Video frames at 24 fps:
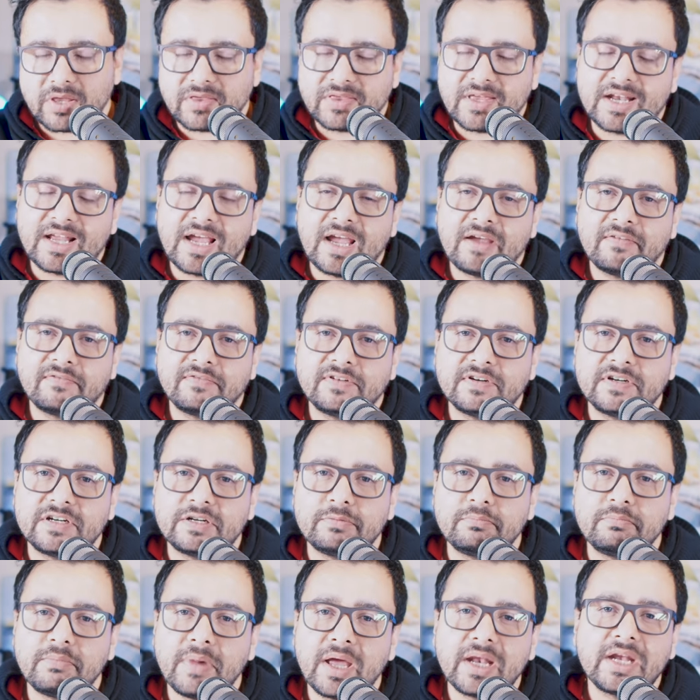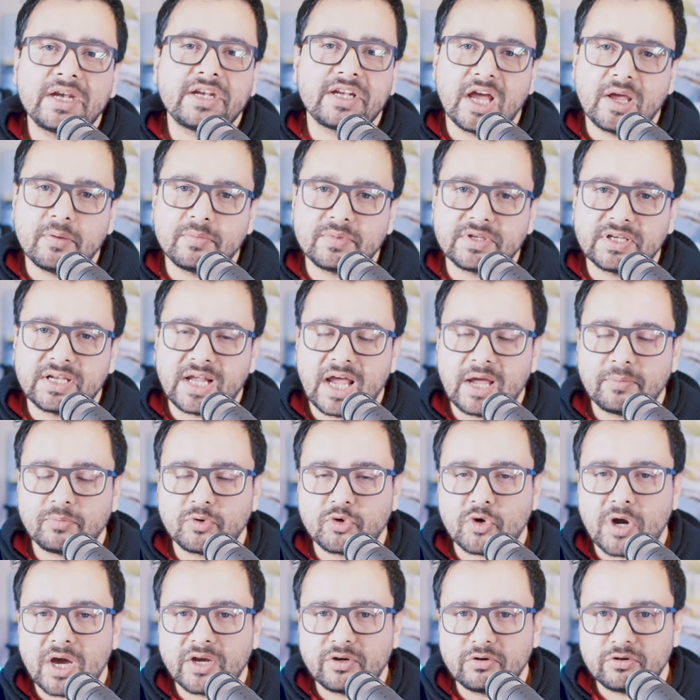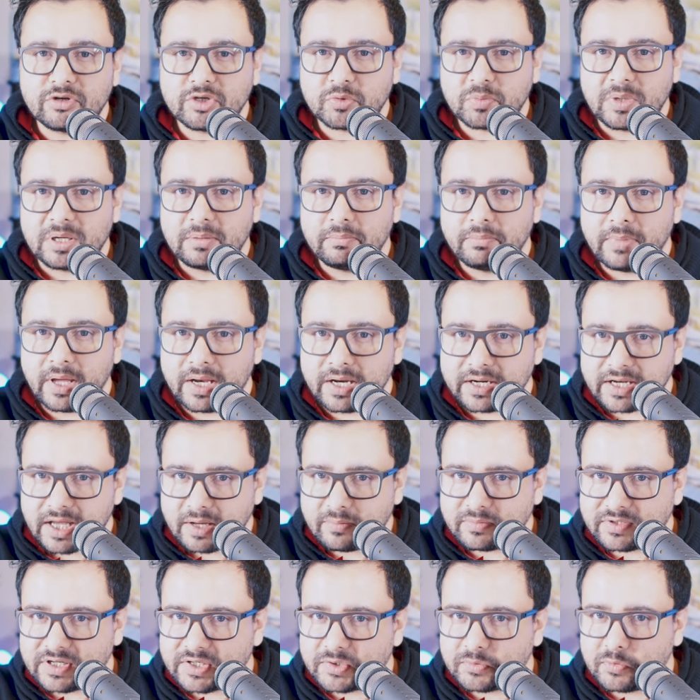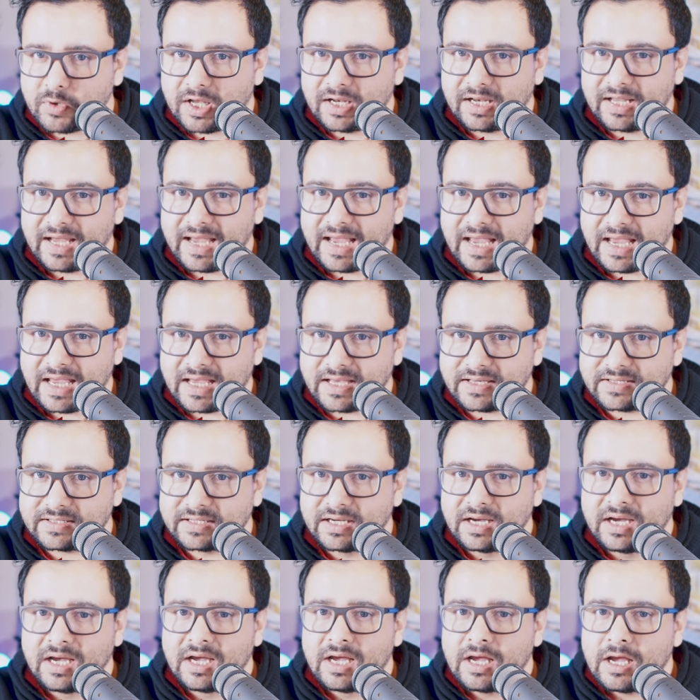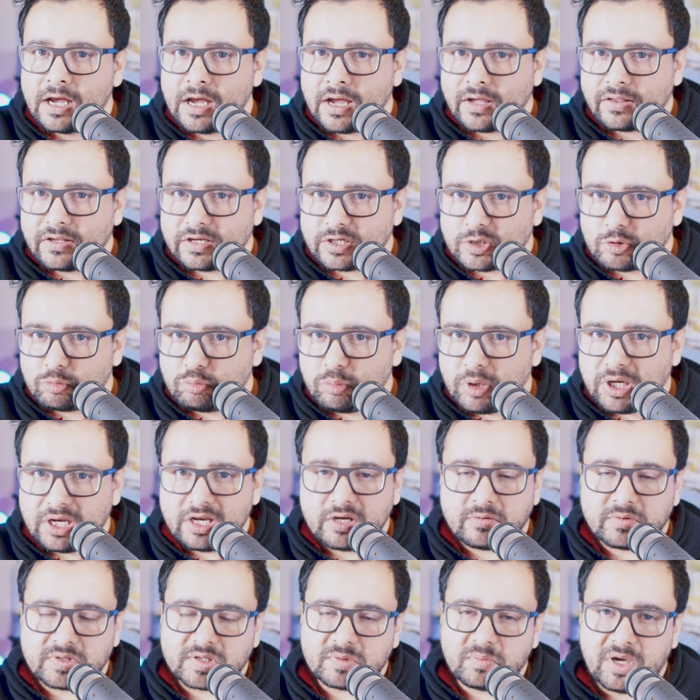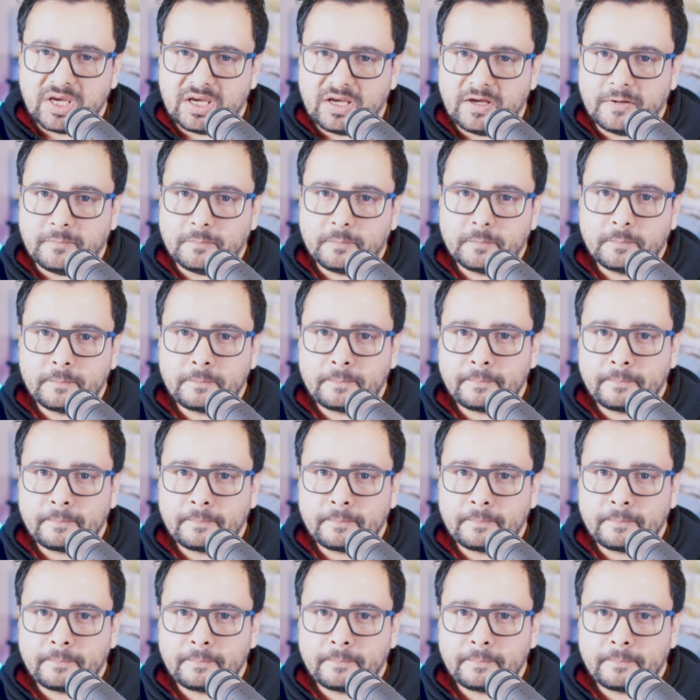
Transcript: myth that i have heard many times and i've tried to dispel many times as well is the speed of speaking